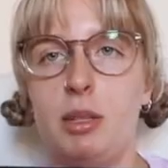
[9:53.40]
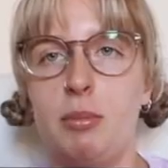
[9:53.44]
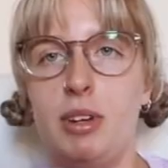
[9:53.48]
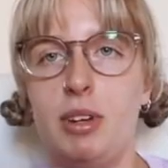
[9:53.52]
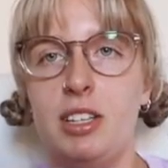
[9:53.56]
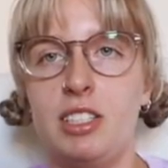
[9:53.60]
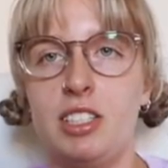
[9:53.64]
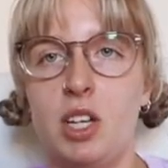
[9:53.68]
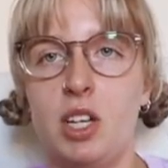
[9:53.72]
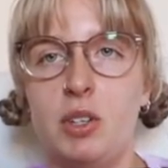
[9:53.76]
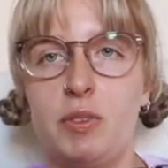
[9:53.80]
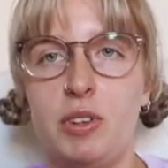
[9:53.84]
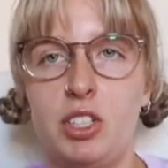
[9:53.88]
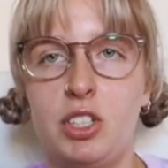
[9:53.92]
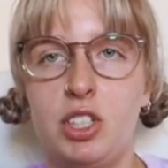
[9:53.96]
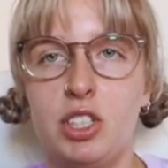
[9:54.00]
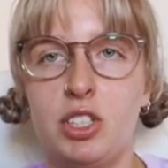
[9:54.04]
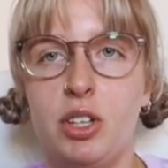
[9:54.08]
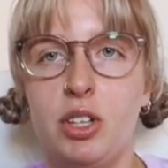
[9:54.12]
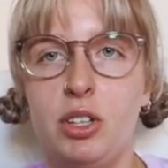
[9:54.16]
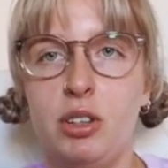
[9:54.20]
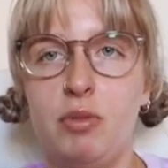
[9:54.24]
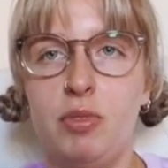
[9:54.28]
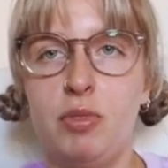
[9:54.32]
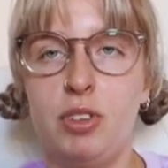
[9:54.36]
I sold my
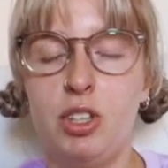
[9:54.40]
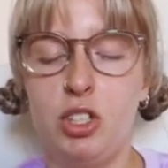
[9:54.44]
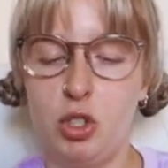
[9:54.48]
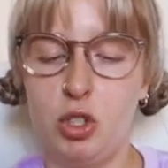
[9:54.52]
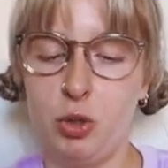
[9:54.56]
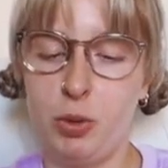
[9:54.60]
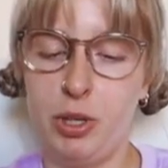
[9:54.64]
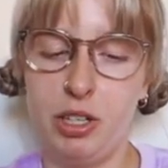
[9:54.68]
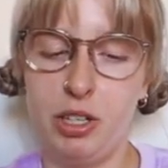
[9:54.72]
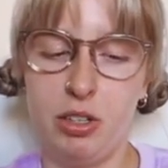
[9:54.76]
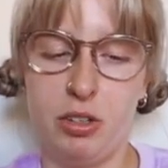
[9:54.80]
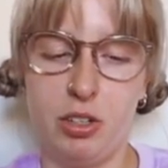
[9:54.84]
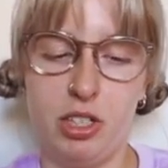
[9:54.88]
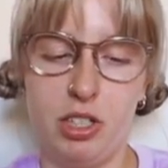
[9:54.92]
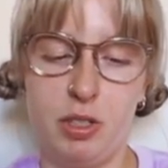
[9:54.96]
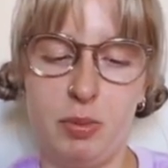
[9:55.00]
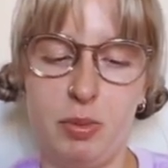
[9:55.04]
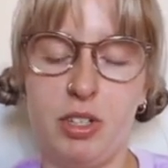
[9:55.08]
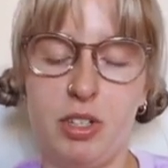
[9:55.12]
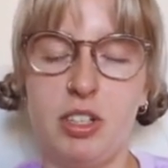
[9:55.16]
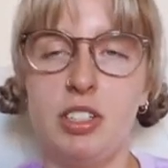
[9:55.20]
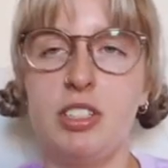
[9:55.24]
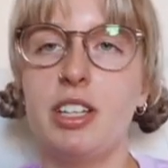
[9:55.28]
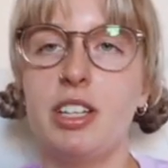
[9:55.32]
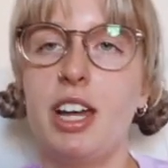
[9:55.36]
Olympus
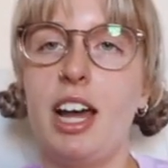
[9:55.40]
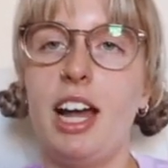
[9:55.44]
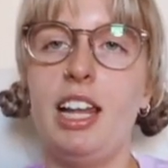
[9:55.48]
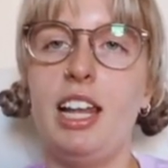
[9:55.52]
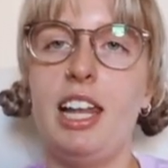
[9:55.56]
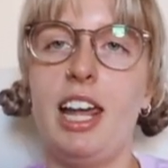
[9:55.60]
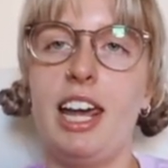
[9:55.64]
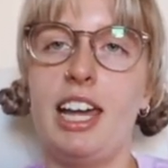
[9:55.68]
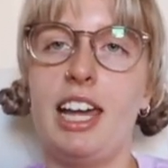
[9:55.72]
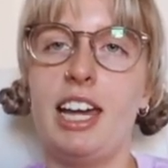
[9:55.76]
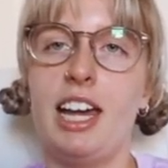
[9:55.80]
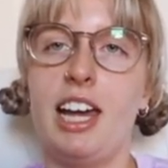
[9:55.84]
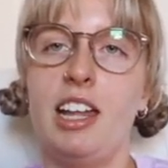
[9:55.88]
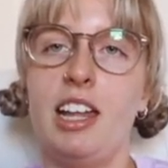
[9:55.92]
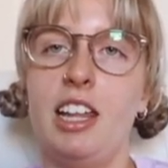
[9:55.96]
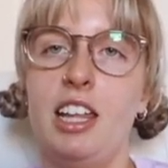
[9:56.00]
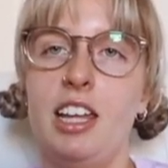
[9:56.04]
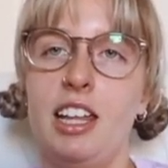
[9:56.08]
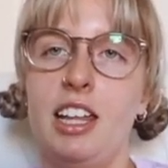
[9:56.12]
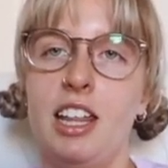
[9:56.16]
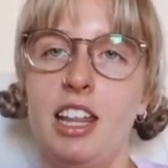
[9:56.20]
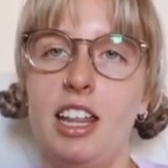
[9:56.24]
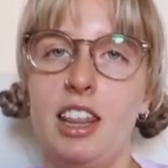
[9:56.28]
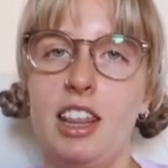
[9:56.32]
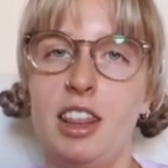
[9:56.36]
and I
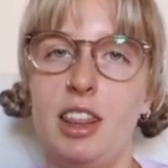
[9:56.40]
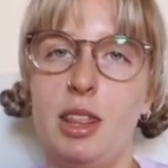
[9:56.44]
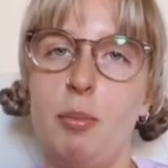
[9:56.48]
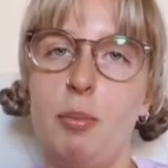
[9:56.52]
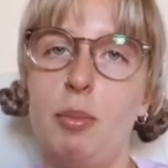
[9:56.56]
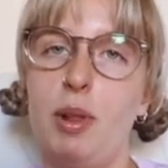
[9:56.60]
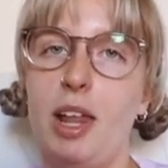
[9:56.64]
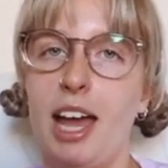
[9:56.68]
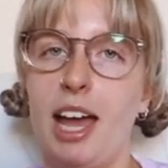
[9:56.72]
loved that